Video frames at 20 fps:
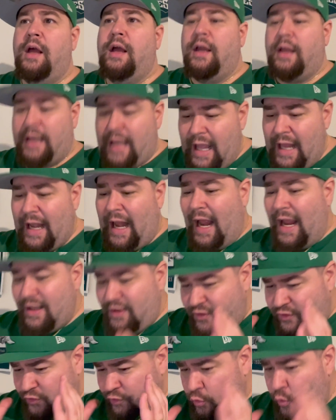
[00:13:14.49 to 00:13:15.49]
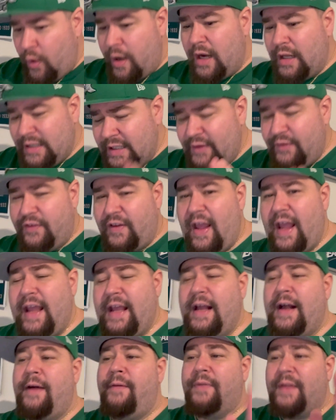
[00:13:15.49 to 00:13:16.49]
can I squarely say
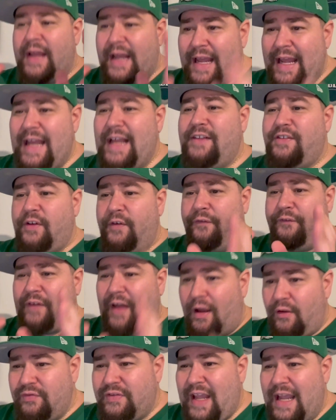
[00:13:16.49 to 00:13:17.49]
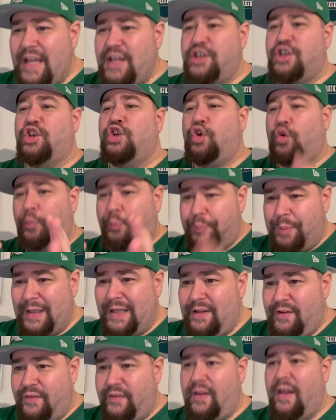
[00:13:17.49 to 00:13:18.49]
he's a foundational
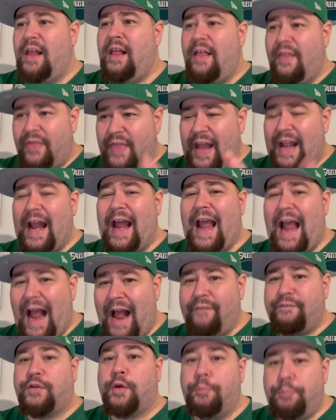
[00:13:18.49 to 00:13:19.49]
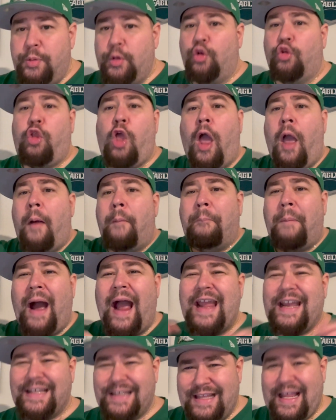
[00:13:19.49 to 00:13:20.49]
piece that I have to build my
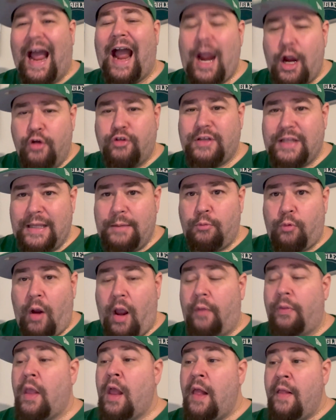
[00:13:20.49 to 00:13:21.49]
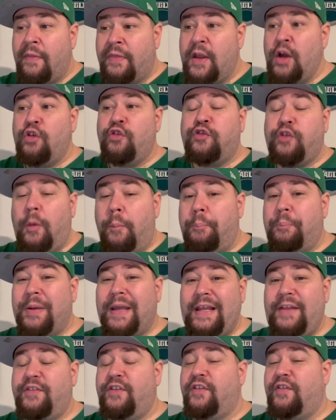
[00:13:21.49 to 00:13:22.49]
entire team around? There are some
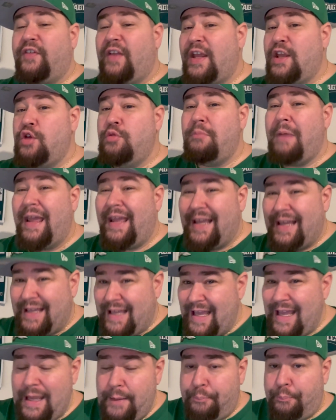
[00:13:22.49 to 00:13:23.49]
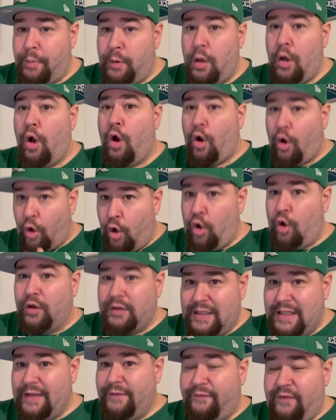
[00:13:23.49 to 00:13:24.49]
pieces that you may keep on
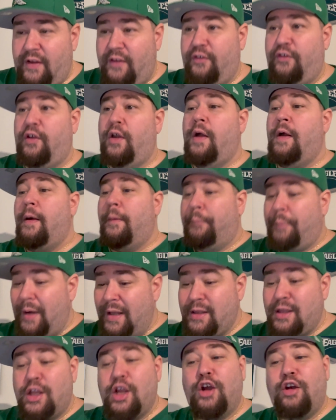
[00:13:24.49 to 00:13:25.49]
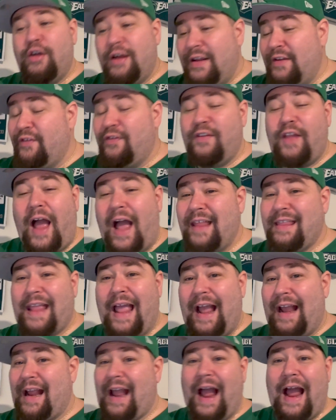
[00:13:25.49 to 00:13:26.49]
defense, but there is not
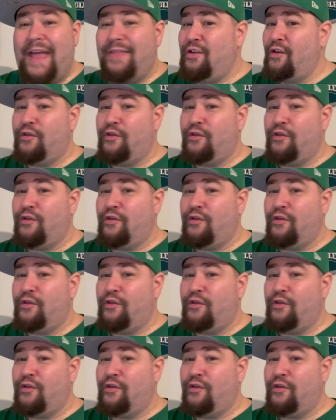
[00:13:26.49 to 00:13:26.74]
that guy.